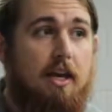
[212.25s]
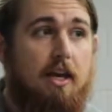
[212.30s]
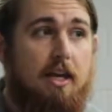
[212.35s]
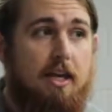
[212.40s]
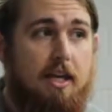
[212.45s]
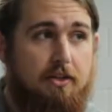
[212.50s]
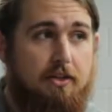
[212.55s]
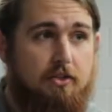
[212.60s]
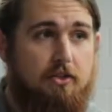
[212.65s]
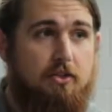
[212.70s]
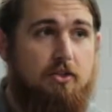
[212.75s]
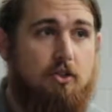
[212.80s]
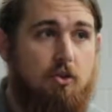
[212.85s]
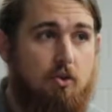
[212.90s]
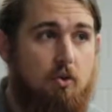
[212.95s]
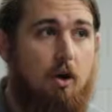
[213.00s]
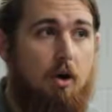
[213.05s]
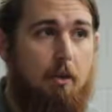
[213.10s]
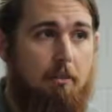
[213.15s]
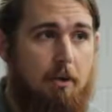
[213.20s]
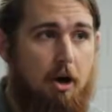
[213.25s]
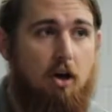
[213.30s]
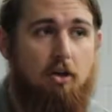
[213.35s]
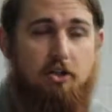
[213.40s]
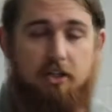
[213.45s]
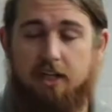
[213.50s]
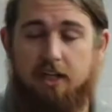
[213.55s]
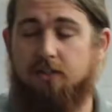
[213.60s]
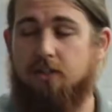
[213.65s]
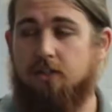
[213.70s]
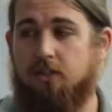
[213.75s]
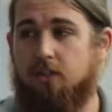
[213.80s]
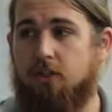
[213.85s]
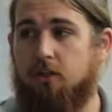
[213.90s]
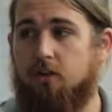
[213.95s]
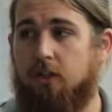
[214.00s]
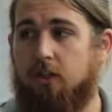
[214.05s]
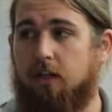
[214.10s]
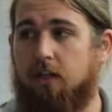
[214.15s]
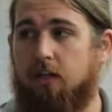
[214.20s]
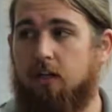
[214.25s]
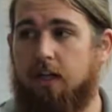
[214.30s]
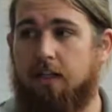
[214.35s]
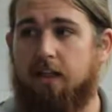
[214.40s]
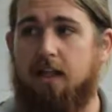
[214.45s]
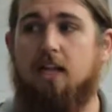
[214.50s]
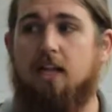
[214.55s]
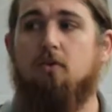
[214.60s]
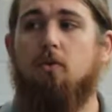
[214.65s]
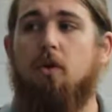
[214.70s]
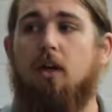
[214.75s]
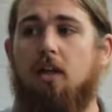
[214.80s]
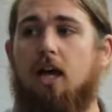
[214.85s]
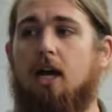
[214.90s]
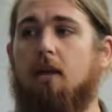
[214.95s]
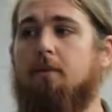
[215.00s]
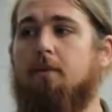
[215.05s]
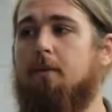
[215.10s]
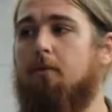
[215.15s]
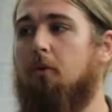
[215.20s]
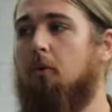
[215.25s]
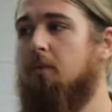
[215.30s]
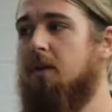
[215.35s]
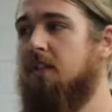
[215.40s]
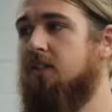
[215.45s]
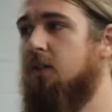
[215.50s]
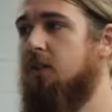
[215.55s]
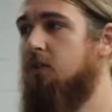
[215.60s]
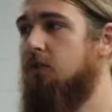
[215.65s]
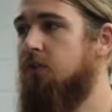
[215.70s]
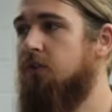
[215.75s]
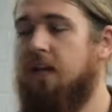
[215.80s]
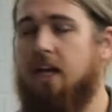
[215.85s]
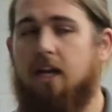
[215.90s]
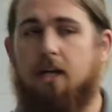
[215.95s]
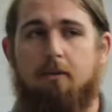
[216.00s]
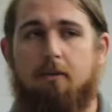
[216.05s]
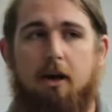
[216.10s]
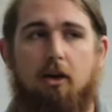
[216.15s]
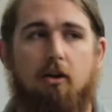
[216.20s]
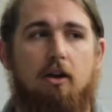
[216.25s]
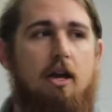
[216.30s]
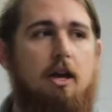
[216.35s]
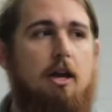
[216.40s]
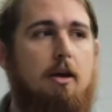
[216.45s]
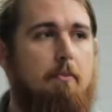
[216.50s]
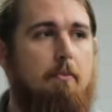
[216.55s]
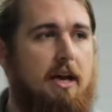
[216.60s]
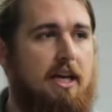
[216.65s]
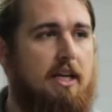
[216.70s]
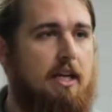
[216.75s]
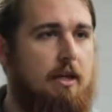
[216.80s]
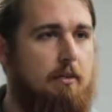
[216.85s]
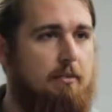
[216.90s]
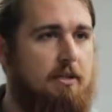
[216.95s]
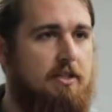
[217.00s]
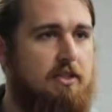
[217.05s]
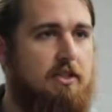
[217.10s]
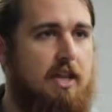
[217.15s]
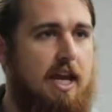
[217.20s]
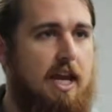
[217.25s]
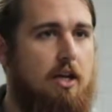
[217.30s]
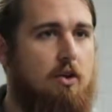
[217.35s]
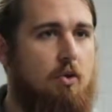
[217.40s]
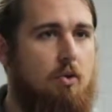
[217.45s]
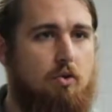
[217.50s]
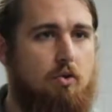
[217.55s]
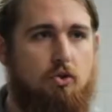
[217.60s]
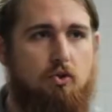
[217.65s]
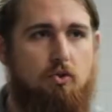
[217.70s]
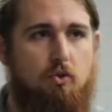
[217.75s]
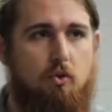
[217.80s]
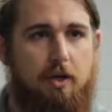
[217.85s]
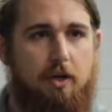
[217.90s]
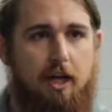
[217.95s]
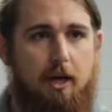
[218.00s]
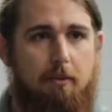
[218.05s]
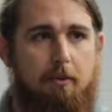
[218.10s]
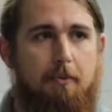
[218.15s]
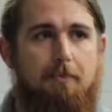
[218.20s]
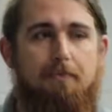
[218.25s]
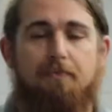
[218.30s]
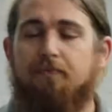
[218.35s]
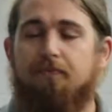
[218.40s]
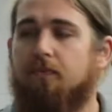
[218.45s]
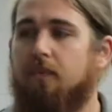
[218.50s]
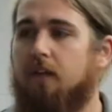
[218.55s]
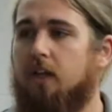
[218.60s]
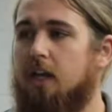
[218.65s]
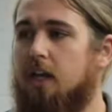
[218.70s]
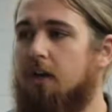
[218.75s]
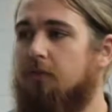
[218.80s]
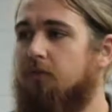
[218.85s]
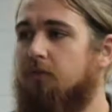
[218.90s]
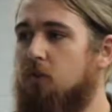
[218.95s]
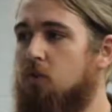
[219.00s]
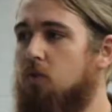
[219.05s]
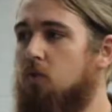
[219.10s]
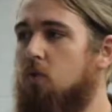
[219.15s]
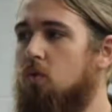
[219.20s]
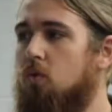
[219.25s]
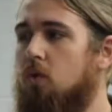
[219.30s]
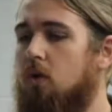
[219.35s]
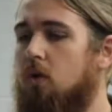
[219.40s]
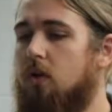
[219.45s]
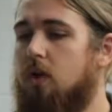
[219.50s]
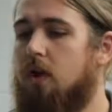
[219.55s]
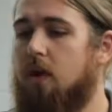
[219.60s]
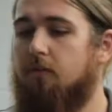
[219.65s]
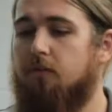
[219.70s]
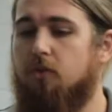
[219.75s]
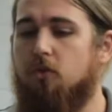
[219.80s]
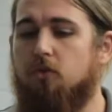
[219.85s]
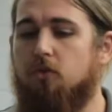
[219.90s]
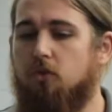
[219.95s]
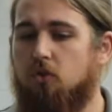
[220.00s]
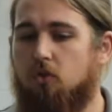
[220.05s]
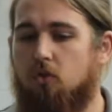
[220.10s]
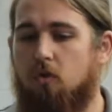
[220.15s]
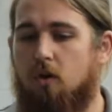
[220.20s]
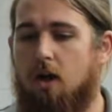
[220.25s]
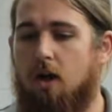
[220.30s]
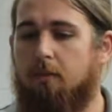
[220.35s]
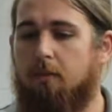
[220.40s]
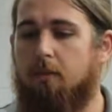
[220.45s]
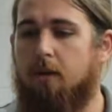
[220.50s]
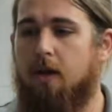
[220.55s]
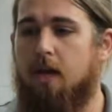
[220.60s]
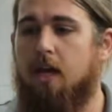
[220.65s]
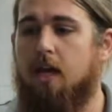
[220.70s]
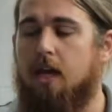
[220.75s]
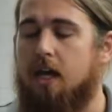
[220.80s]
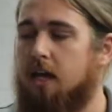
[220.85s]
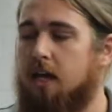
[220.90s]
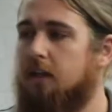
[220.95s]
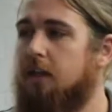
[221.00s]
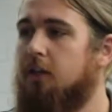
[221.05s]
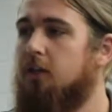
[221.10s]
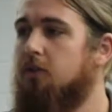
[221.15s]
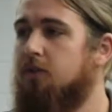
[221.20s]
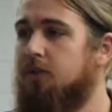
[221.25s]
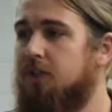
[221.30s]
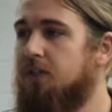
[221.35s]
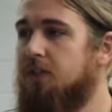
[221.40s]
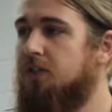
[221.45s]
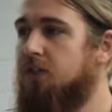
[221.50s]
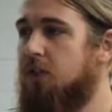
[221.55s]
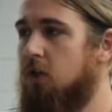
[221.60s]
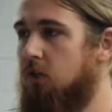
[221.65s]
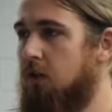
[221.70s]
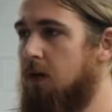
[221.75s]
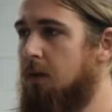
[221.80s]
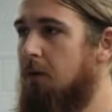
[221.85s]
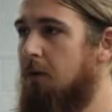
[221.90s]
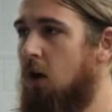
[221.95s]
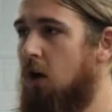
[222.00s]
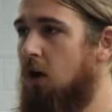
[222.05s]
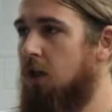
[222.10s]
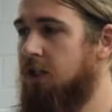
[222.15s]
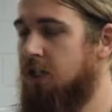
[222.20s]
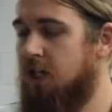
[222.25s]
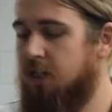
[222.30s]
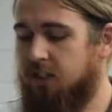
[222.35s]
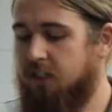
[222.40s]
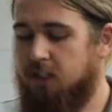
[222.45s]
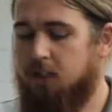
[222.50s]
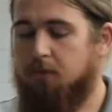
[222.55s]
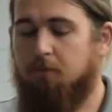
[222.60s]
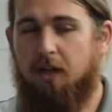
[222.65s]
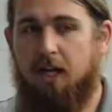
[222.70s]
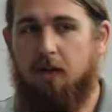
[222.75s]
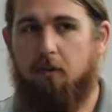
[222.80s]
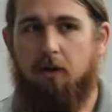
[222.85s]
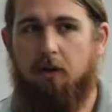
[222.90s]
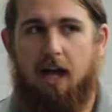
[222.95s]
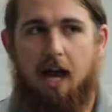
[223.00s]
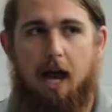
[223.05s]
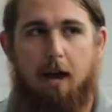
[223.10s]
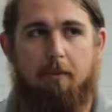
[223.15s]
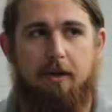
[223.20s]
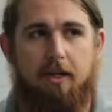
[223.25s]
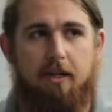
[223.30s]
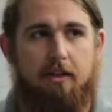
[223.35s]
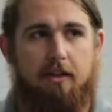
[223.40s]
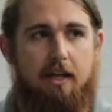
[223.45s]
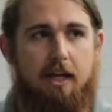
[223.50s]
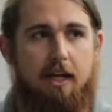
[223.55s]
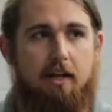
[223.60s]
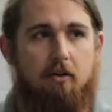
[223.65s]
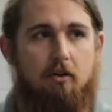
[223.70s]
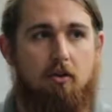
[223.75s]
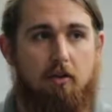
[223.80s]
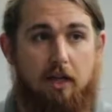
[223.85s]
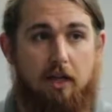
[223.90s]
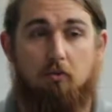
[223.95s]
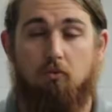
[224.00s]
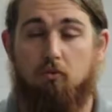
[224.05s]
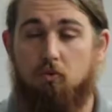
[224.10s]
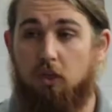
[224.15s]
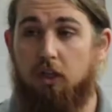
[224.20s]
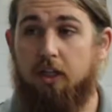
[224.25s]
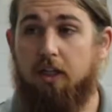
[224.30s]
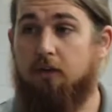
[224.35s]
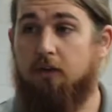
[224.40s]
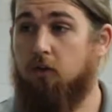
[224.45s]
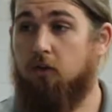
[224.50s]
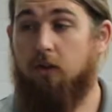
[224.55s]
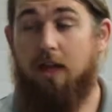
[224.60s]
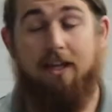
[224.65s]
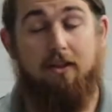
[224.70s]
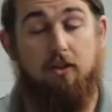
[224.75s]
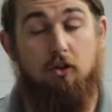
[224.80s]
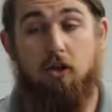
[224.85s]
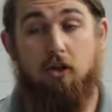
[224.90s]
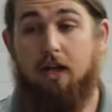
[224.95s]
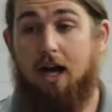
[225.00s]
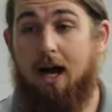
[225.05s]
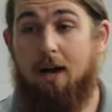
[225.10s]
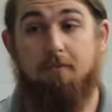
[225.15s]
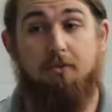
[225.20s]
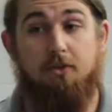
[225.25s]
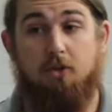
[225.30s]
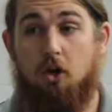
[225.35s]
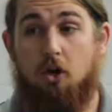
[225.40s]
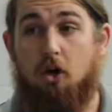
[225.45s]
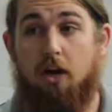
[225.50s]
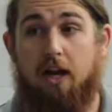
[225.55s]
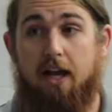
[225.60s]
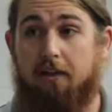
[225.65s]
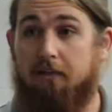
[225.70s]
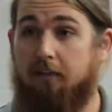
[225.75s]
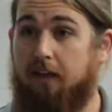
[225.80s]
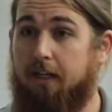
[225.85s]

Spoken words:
is to apologize sincerely. Like, that's what a lot of people misunderstand about making a mistake or screwing up. If you screw up and then you sincerely apologize, explain what happened, and then like really you're like, look, I'm sorry, I